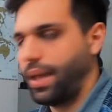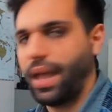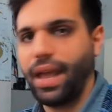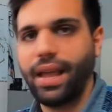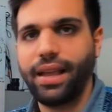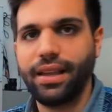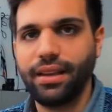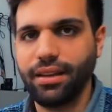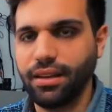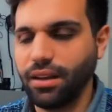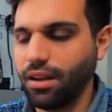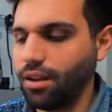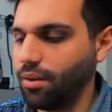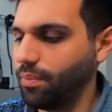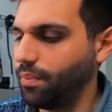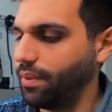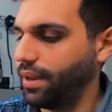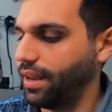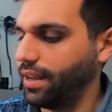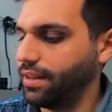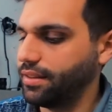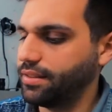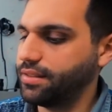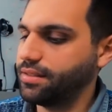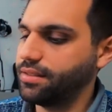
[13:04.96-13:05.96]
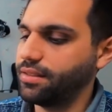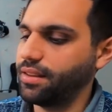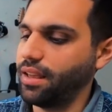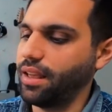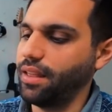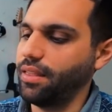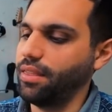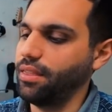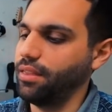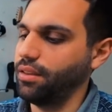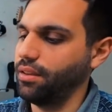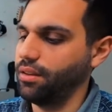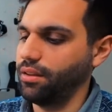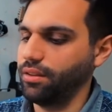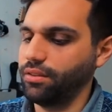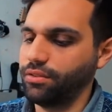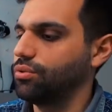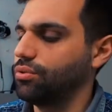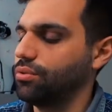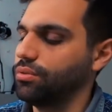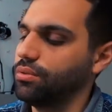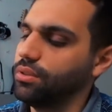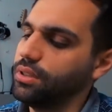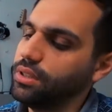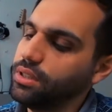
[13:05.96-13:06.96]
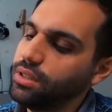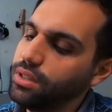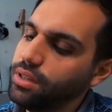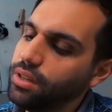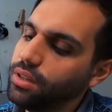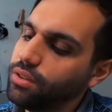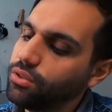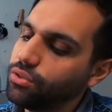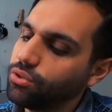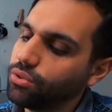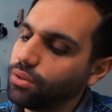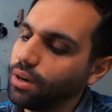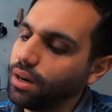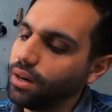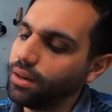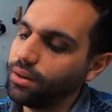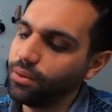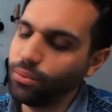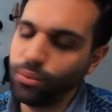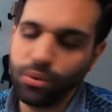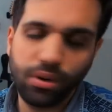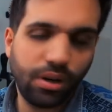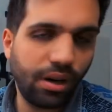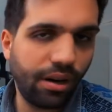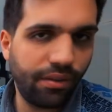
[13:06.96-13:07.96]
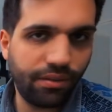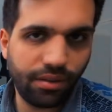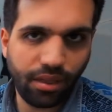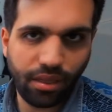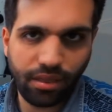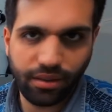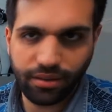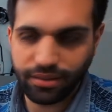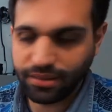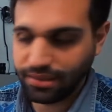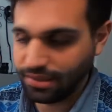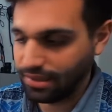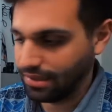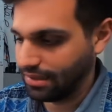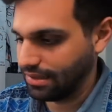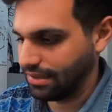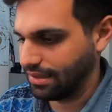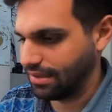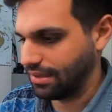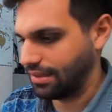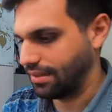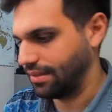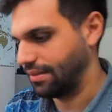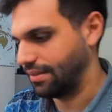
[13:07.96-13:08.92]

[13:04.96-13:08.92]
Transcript: pack it up and send it to Nitra, wherever this is.